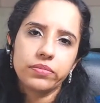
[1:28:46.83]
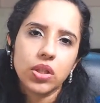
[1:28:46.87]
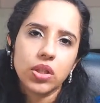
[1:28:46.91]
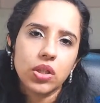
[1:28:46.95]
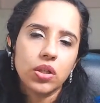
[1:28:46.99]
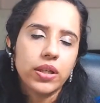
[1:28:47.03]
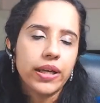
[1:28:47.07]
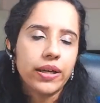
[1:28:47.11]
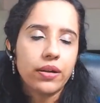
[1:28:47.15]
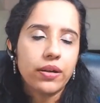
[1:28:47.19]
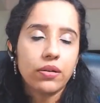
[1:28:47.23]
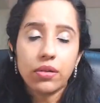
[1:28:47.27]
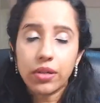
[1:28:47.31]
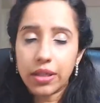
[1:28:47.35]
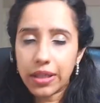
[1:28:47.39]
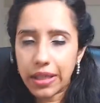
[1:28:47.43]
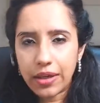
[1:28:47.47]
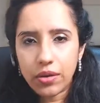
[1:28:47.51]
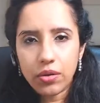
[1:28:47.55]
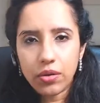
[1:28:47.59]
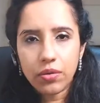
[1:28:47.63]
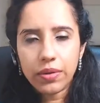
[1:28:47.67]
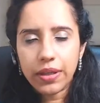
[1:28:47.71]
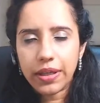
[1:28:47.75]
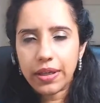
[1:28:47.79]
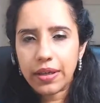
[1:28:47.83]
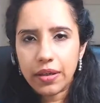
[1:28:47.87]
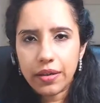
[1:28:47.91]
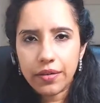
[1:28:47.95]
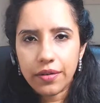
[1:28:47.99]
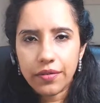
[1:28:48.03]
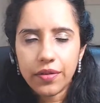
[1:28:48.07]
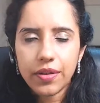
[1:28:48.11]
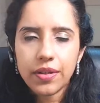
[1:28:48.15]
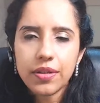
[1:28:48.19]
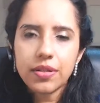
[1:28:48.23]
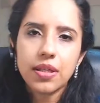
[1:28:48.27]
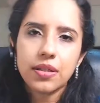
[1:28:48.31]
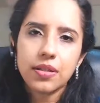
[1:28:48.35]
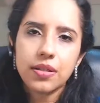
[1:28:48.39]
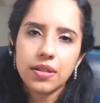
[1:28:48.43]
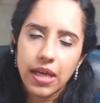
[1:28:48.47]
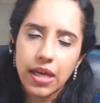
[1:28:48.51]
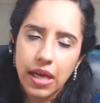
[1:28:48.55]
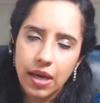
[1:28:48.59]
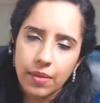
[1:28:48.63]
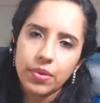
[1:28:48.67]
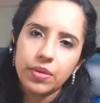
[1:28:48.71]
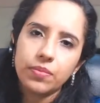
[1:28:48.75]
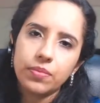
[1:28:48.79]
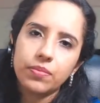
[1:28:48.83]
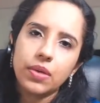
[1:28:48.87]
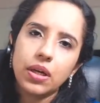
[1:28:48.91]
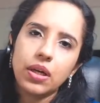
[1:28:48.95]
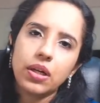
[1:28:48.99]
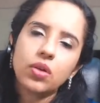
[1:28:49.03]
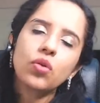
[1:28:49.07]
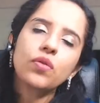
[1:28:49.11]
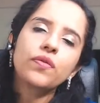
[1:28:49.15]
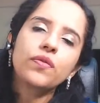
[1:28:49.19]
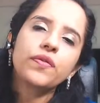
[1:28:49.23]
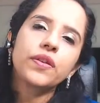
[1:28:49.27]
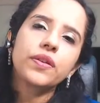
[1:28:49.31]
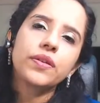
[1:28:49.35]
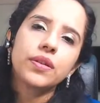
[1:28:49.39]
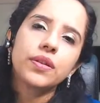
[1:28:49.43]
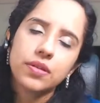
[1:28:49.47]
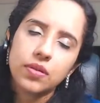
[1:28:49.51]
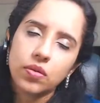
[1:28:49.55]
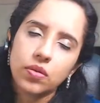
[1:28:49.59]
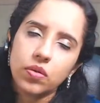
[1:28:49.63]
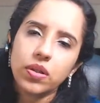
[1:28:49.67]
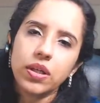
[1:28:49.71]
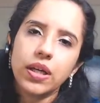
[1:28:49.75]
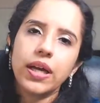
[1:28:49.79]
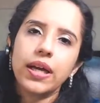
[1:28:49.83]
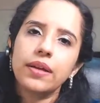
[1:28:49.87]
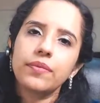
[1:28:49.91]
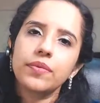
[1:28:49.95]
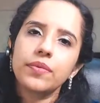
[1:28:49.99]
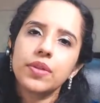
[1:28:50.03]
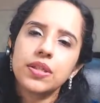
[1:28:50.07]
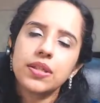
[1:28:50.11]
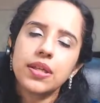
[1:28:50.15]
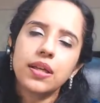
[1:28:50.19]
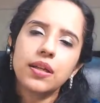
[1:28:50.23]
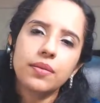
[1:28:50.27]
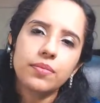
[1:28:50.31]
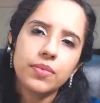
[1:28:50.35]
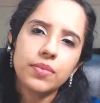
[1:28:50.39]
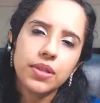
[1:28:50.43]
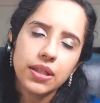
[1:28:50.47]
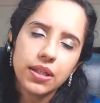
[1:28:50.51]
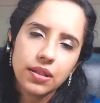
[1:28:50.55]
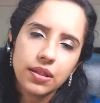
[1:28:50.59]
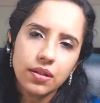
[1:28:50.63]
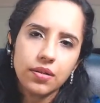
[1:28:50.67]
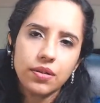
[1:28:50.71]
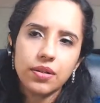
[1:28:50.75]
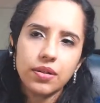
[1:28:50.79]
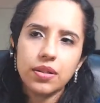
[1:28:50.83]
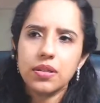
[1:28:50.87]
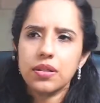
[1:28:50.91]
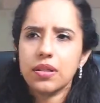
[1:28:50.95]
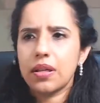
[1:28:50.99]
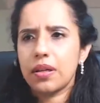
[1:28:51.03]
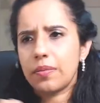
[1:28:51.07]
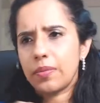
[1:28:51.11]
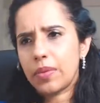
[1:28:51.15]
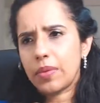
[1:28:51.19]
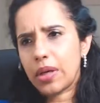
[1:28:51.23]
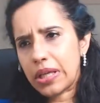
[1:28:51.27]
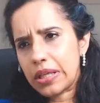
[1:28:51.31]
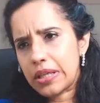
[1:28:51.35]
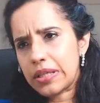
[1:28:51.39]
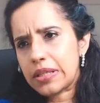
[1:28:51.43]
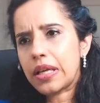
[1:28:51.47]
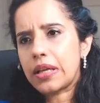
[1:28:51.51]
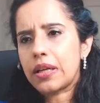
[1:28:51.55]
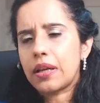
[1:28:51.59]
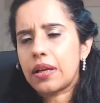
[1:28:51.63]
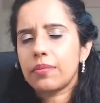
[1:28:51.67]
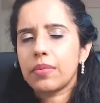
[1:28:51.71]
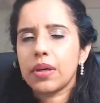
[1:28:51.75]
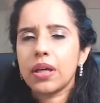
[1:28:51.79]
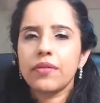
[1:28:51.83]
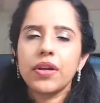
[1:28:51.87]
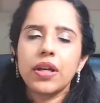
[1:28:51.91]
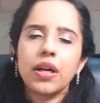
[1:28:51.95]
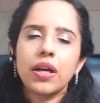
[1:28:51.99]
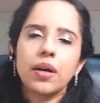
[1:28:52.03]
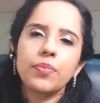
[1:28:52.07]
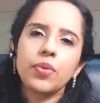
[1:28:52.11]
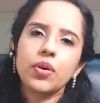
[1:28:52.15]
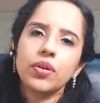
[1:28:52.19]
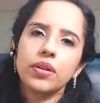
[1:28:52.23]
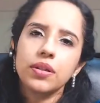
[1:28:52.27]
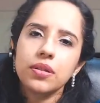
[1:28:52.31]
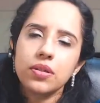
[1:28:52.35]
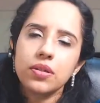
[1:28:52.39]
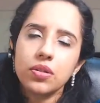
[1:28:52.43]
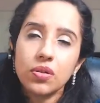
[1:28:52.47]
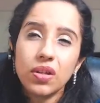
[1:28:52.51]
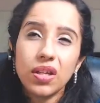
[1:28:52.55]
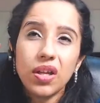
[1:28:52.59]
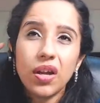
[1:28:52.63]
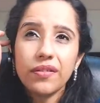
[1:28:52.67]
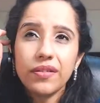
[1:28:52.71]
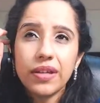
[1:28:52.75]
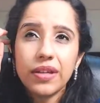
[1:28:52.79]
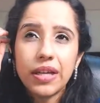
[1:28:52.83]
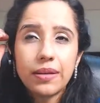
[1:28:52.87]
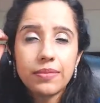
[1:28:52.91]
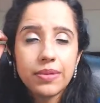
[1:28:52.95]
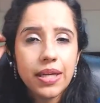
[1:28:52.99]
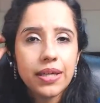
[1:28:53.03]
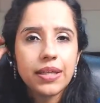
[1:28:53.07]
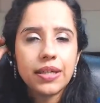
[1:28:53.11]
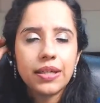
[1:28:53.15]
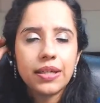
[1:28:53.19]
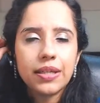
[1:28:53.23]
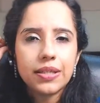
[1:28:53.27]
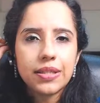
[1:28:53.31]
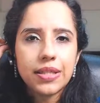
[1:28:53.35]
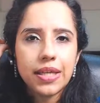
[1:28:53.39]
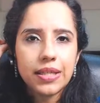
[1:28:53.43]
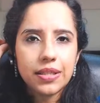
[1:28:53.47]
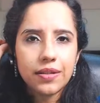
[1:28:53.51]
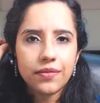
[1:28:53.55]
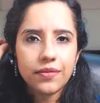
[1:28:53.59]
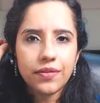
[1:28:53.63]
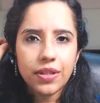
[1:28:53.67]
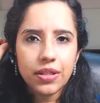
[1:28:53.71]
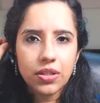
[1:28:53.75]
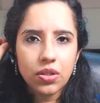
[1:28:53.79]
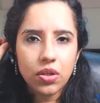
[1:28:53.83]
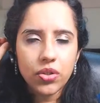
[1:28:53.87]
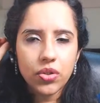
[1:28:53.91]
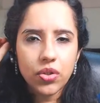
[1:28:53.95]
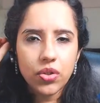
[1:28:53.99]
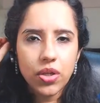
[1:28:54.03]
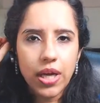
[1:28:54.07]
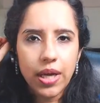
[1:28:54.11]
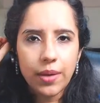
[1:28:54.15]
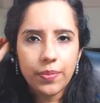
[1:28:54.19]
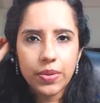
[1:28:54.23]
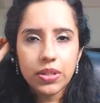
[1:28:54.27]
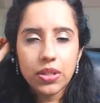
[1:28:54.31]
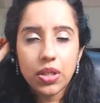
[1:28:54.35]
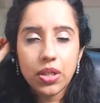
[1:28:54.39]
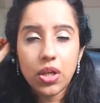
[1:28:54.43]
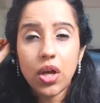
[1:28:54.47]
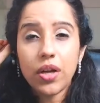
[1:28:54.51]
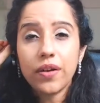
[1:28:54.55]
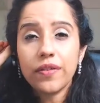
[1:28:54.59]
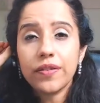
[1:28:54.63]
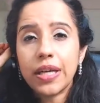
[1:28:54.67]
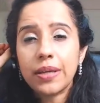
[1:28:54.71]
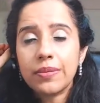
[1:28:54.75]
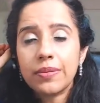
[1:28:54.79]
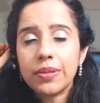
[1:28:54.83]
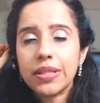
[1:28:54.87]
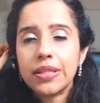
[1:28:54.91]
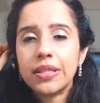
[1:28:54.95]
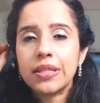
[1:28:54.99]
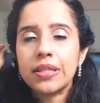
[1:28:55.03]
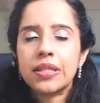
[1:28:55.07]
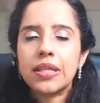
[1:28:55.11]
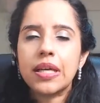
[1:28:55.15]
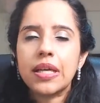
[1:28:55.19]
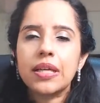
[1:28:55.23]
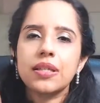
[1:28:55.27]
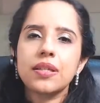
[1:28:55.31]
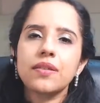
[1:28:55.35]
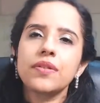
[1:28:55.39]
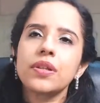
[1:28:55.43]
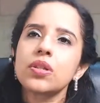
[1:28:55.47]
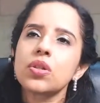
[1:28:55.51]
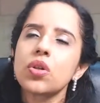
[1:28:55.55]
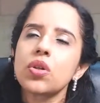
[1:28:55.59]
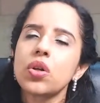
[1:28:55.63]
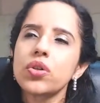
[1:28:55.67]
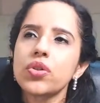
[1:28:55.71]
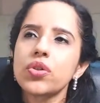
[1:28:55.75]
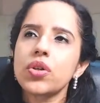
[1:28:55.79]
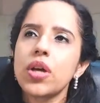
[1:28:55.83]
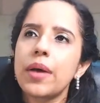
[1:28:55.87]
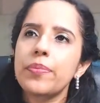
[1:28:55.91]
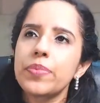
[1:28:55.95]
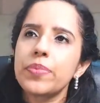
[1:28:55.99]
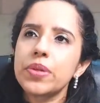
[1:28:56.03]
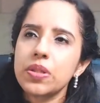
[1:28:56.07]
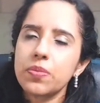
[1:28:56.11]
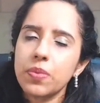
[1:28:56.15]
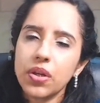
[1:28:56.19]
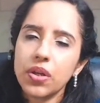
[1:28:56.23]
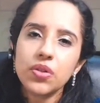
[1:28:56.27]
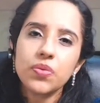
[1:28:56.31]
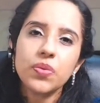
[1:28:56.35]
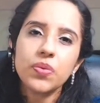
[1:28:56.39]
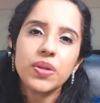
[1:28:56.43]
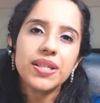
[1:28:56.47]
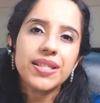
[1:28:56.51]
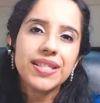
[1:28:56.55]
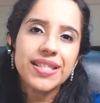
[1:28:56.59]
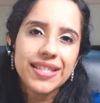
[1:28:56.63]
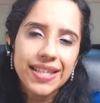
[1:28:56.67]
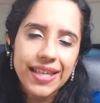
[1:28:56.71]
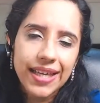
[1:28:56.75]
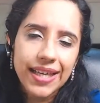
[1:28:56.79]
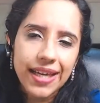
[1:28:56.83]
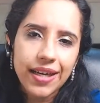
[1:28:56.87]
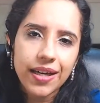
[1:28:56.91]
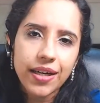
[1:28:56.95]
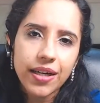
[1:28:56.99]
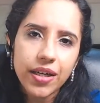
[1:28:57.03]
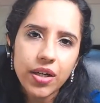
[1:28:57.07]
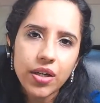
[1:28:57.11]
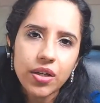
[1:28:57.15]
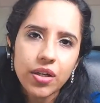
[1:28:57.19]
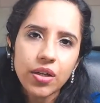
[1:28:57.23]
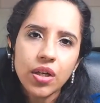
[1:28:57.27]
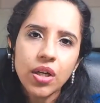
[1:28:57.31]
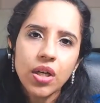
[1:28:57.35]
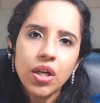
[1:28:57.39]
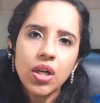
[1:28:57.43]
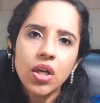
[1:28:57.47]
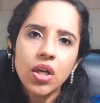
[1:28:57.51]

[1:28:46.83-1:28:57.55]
like, okay, I don't care if this doesn't happen. I'll go for this. Okay, I understand I'm taking a risk. I understand I'm giving up on this. So a lot of times that indecisiveness also happens. A lot of times indecisiveness also happens because we're scared